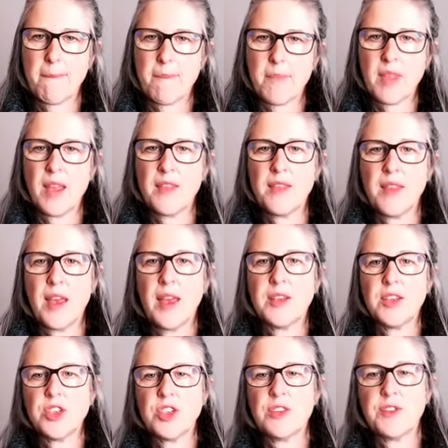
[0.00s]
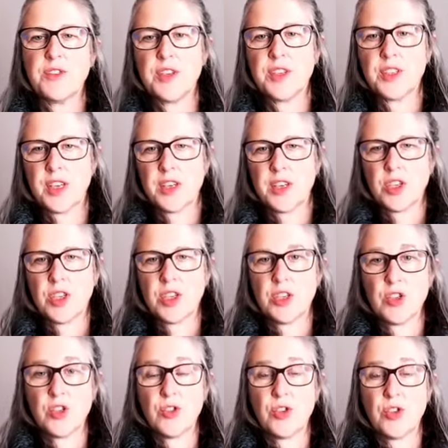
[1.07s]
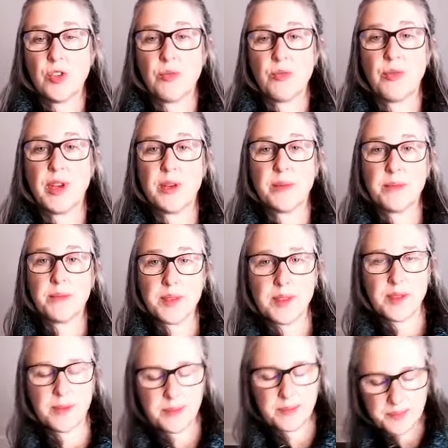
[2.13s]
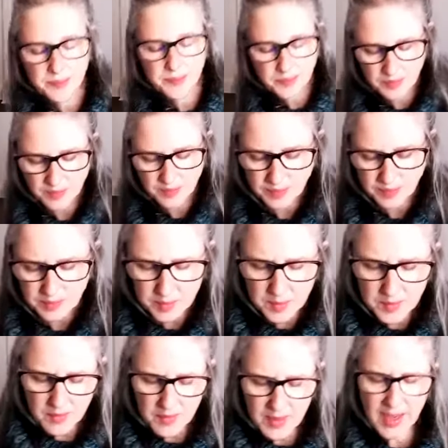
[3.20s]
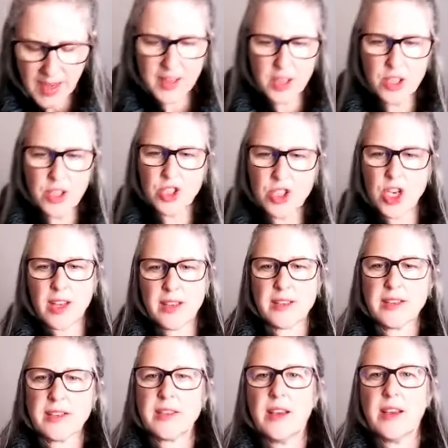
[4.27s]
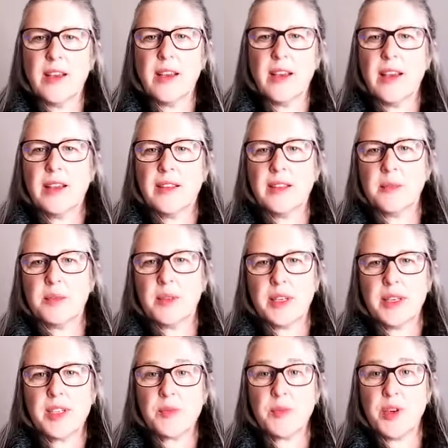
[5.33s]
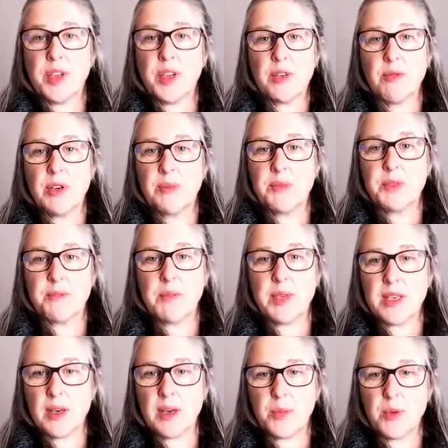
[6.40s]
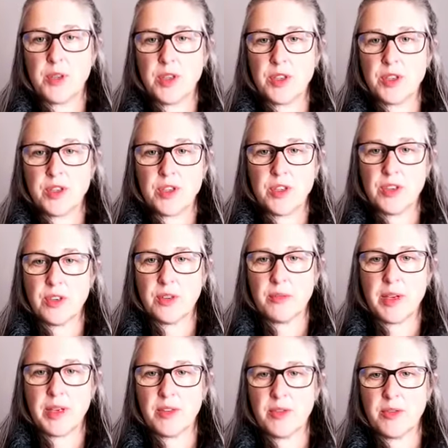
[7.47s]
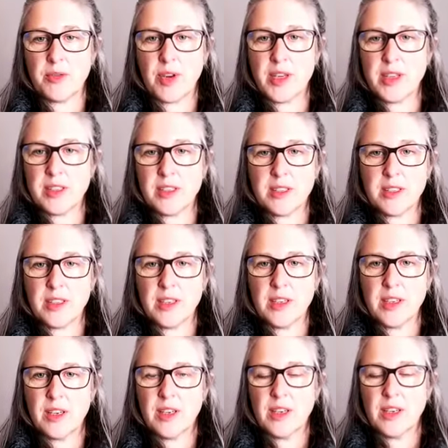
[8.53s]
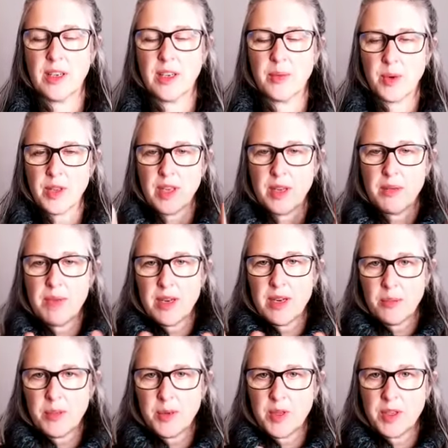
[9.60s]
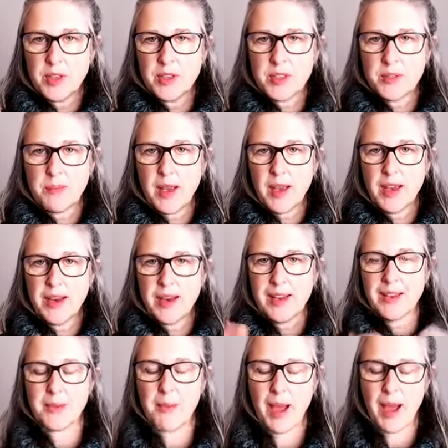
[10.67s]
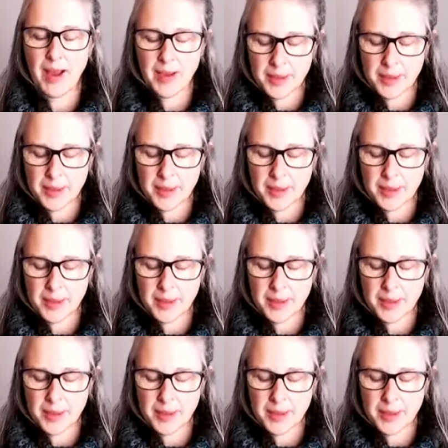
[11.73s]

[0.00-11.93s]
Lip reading: And then shift your attention to your ribs and your chest, and the place where your ribs meet up with your sternum at the front and where they meet up with your spine at the back.